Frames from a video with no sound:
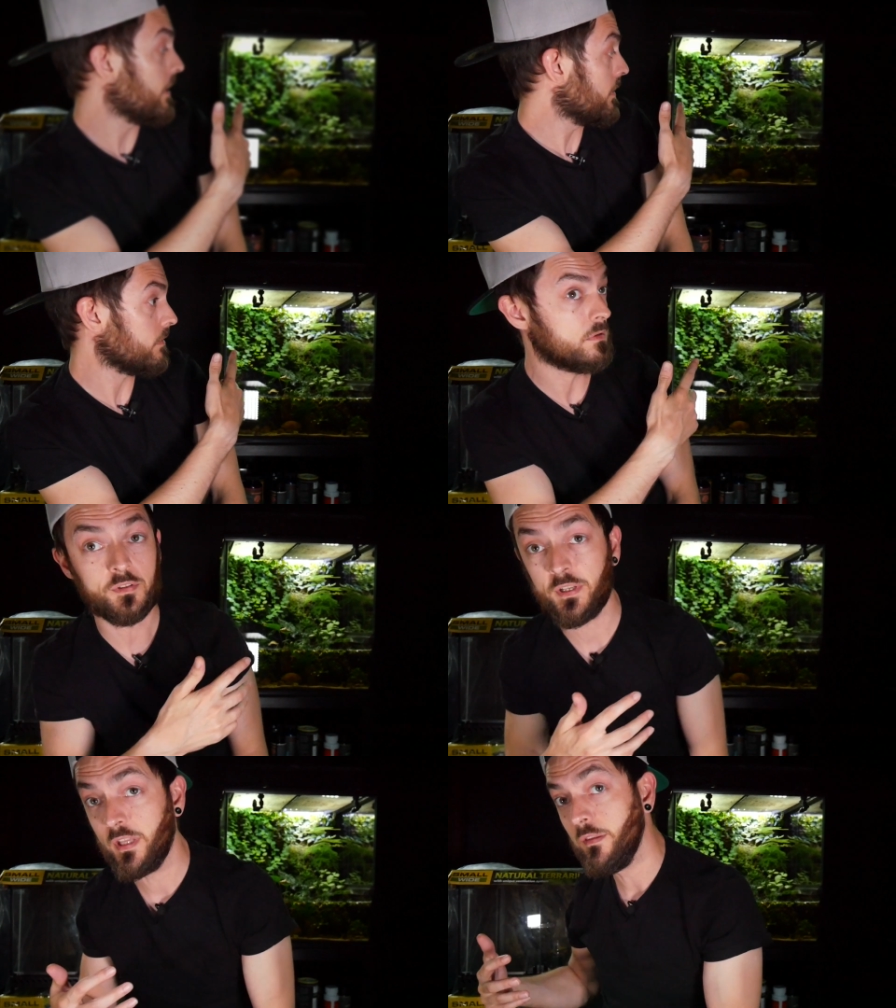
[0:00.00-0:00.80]
the
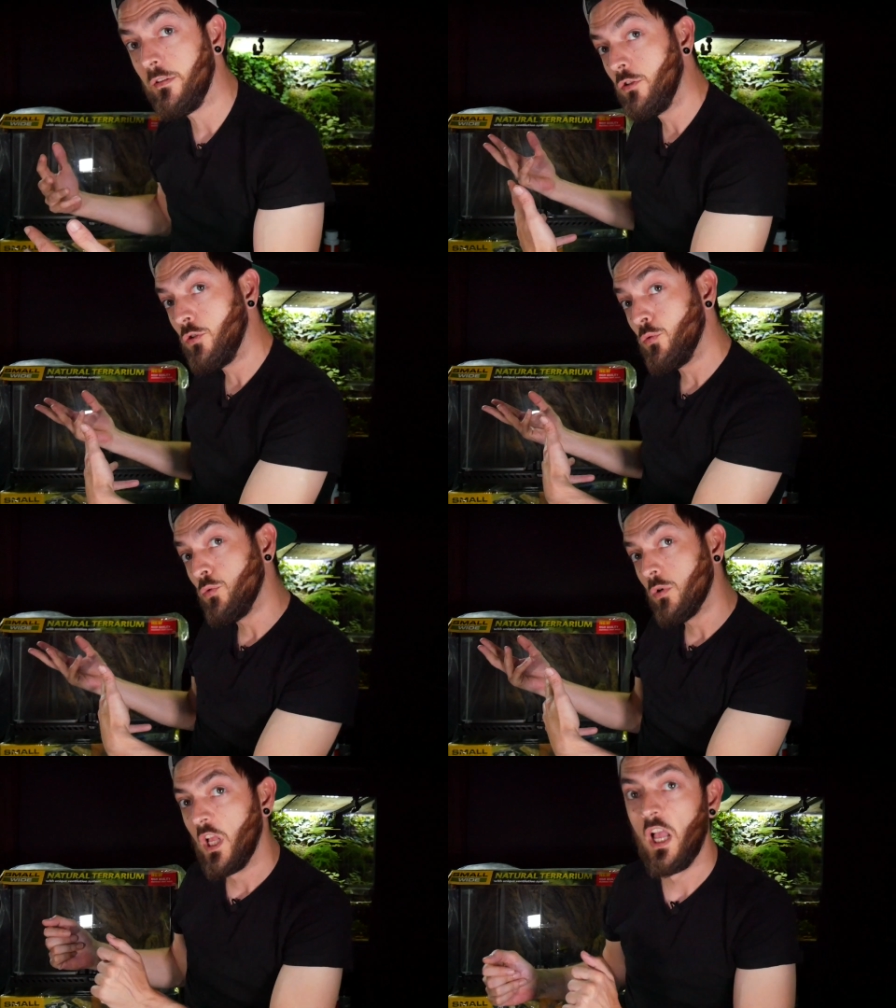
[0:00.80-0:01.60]
old and the
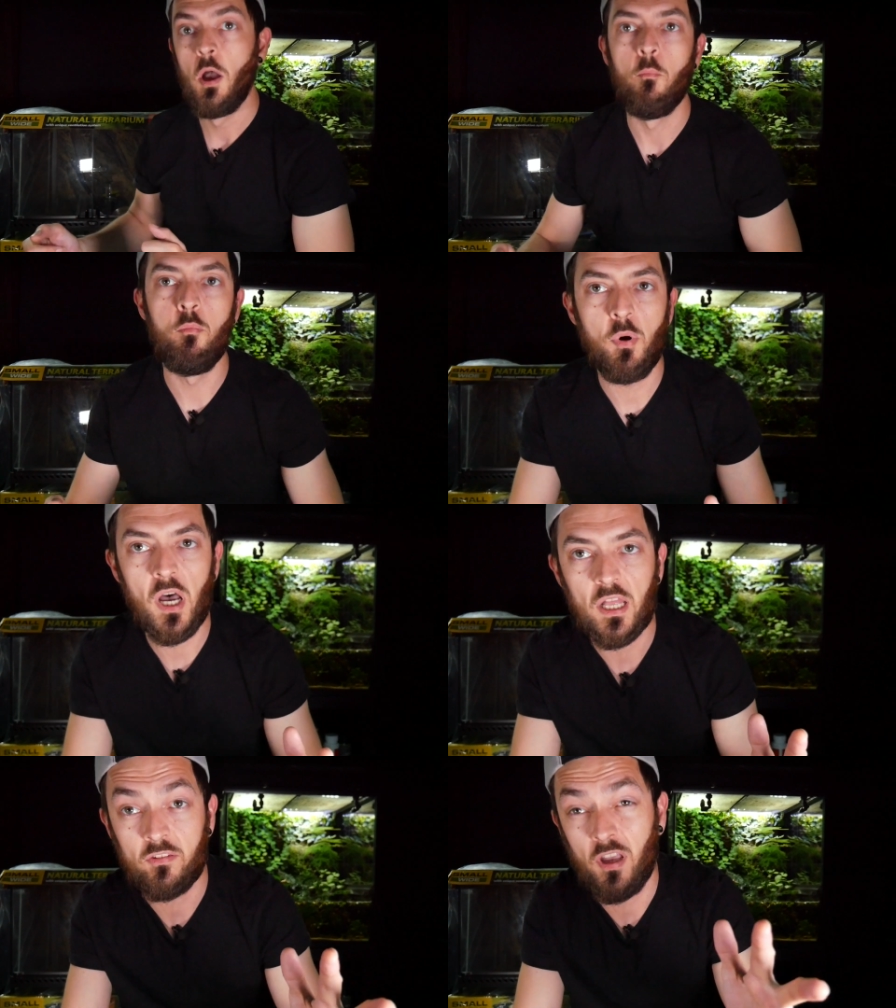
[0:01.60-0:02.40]
new.
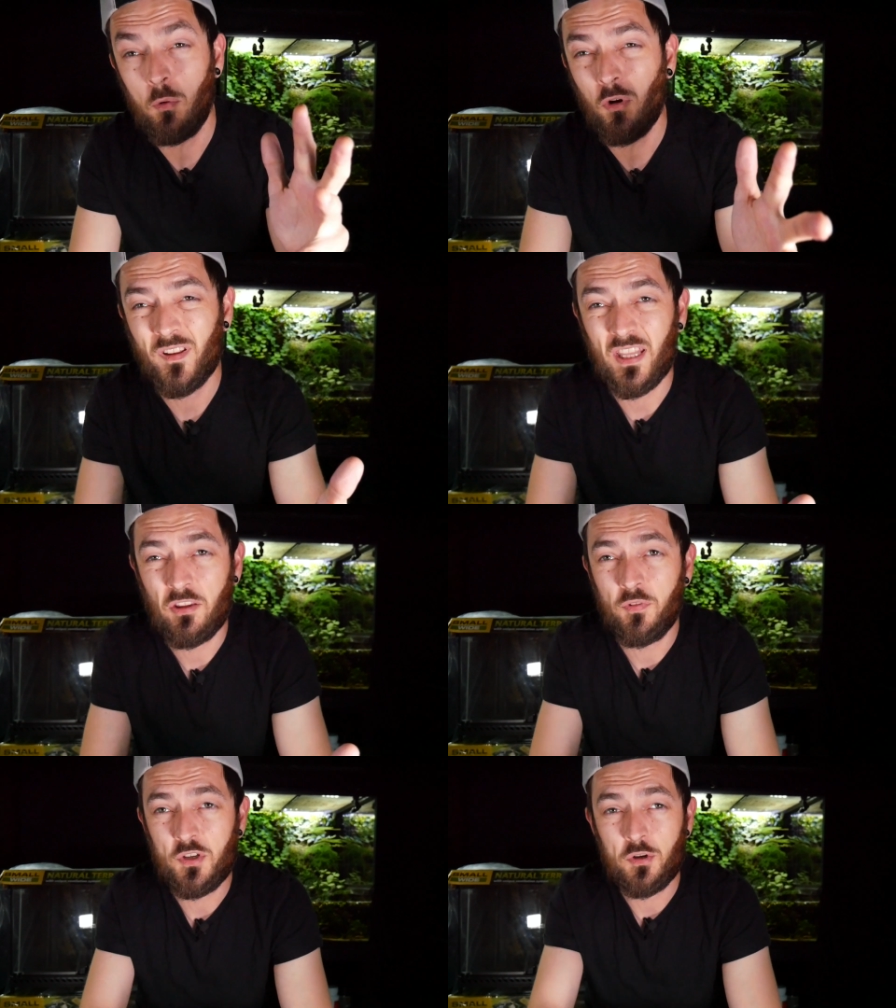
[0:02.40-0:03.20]
But I wanted to get
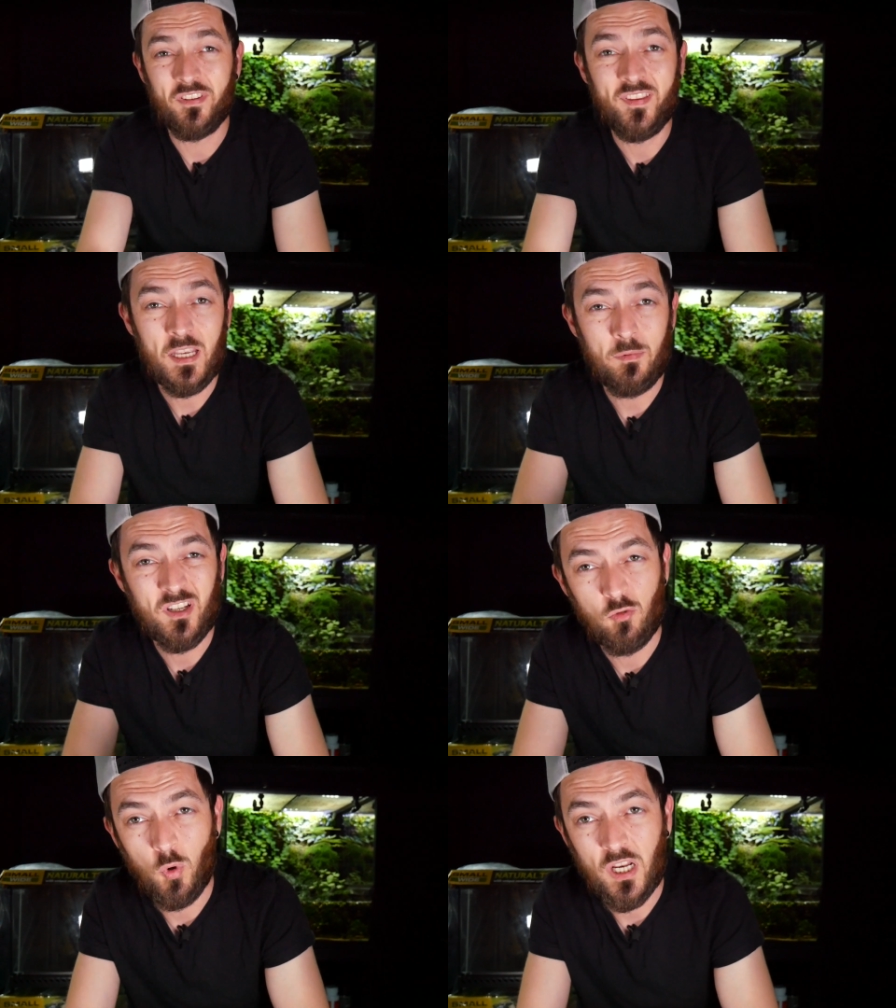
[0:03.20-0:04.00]
this video out today
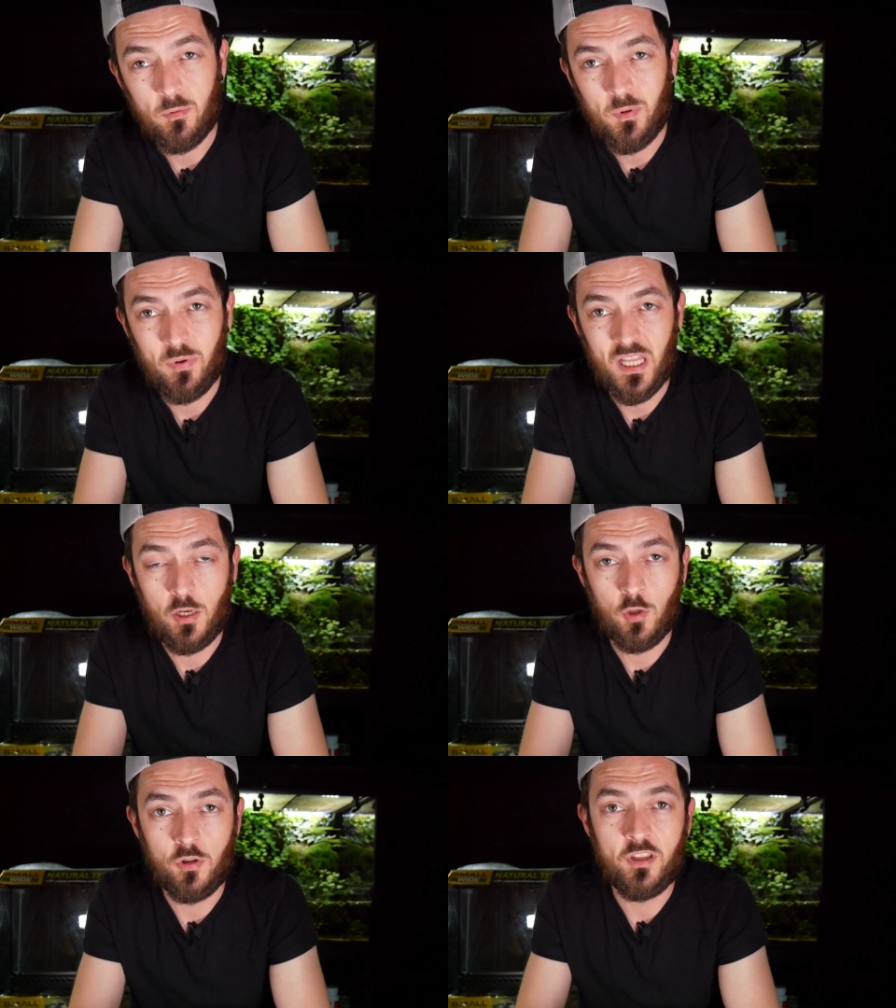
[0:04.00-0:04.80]
because one, I've been
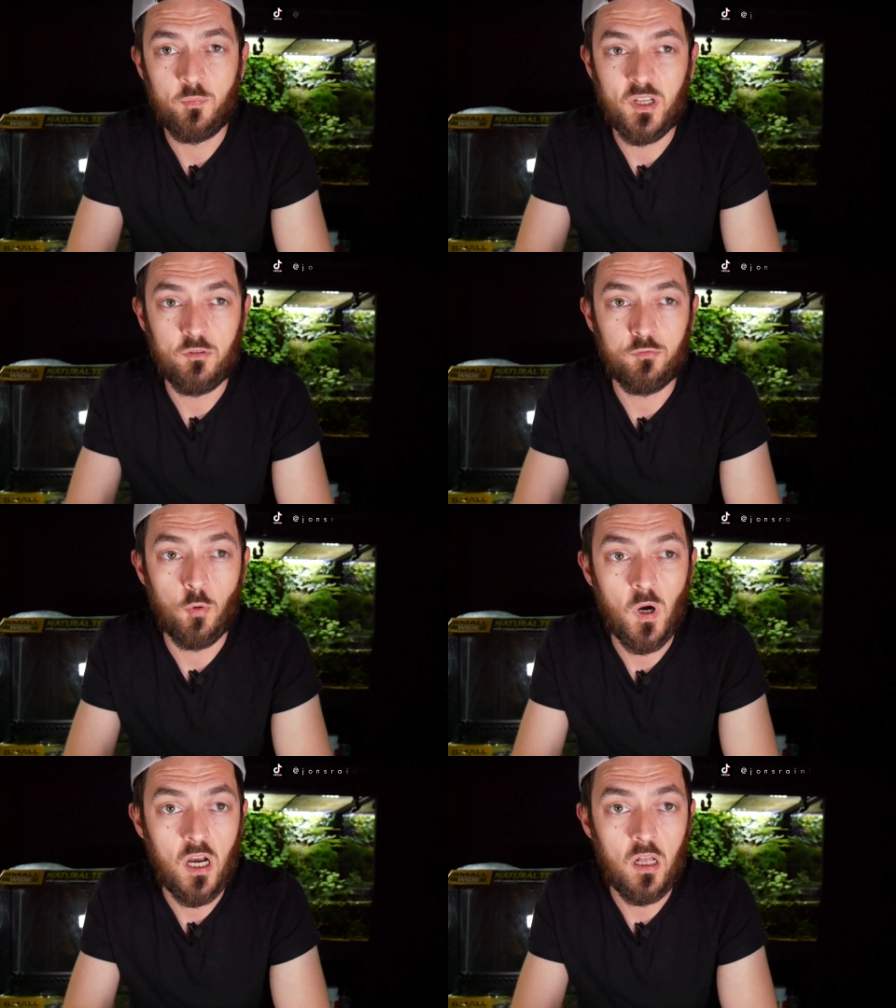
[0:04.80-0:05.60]
planning on this build for
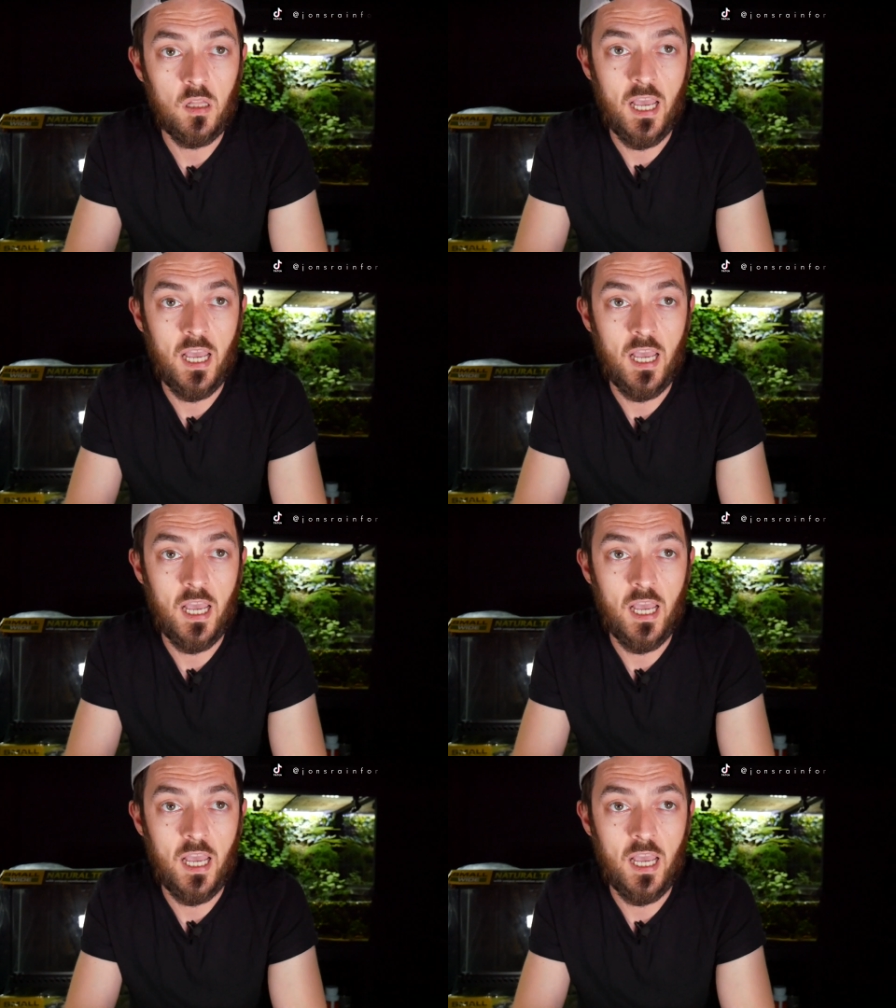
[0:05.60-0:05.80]
a while,